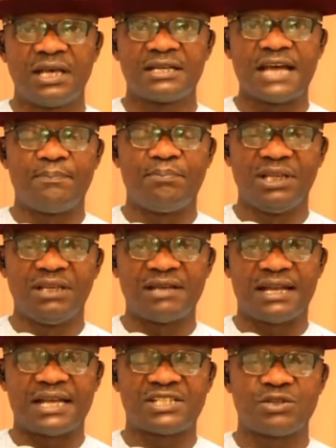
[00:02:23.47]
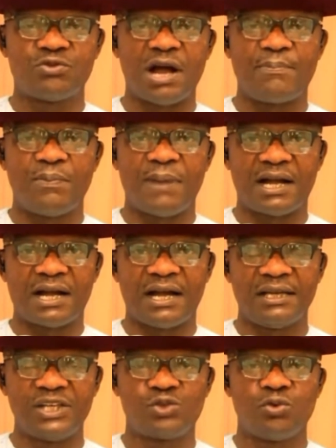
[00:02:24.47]
that believe that Atiku
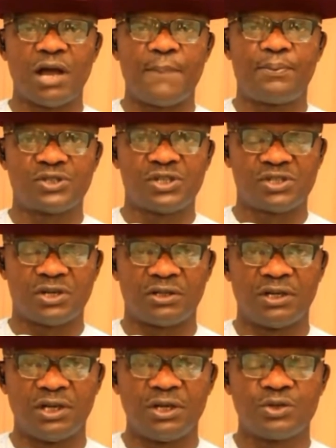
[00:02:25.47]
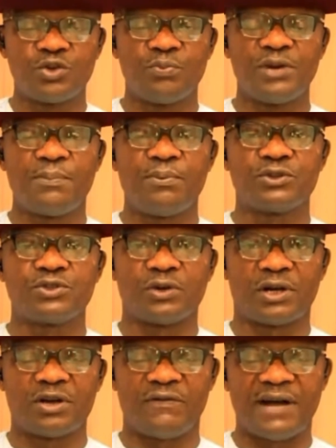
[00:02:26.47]
Abubakar is well positioned to be able to
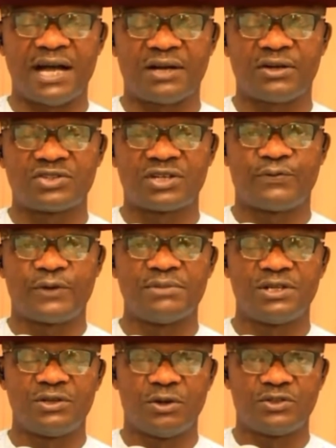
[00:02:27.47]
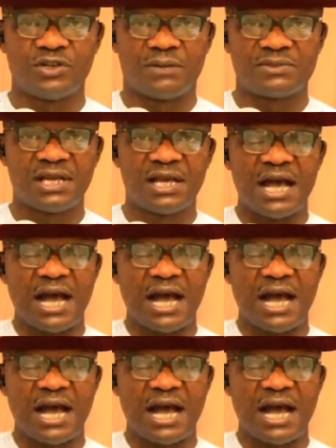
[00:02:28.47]
recover our country from the doldrums,